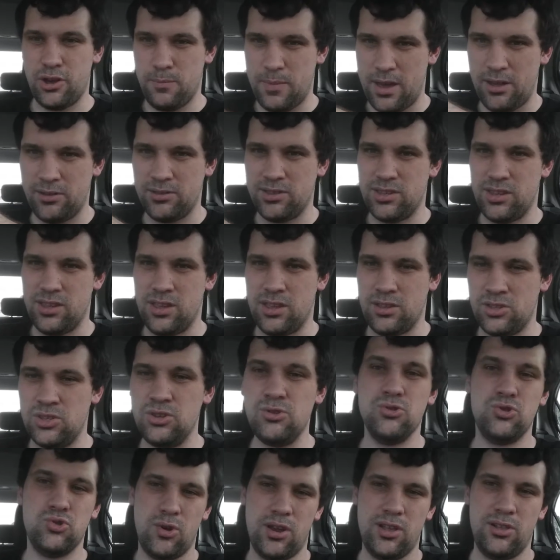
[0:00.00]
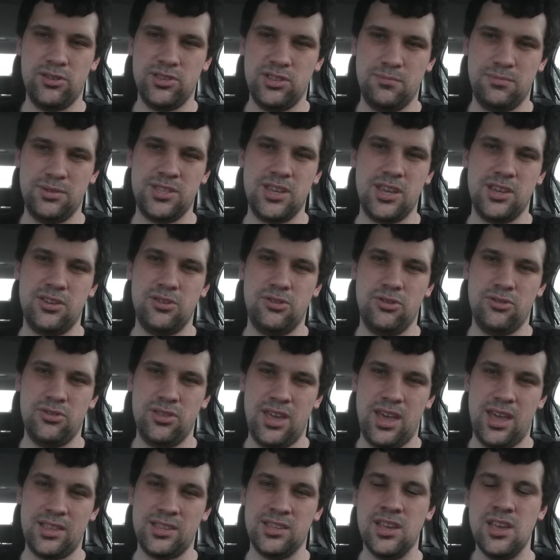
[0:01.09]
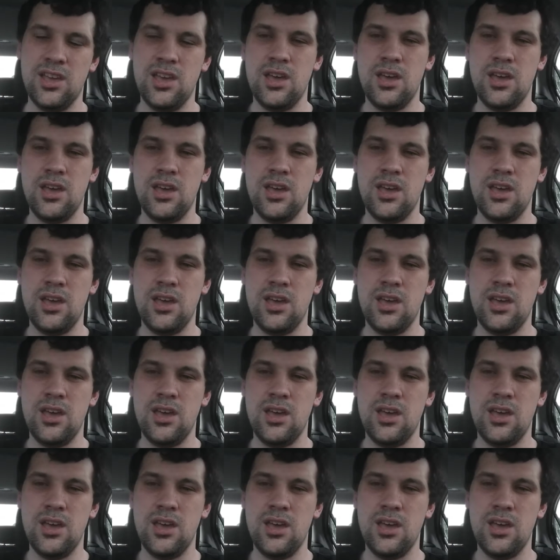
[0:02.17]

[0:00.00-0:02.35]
about 2 trailers in particular that